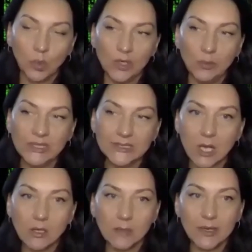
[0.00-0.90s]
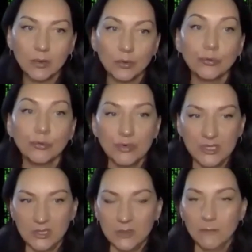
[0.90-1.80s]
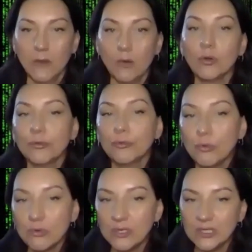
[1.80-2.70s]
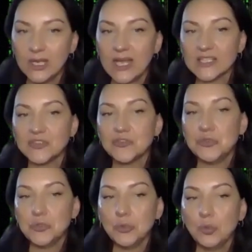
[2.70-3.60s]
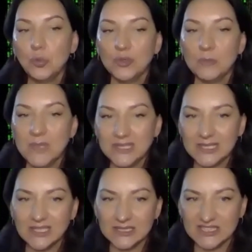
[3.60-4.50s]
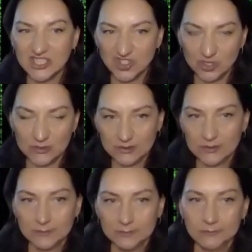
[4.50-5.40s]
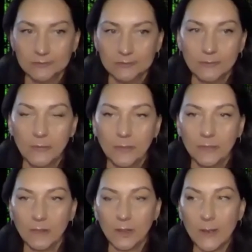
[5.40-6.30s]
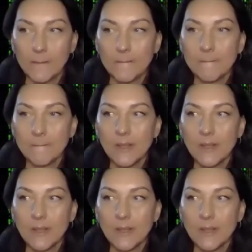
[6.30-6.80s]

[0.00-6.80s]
When we talk about authority, authority has to do with making decisions. Okay.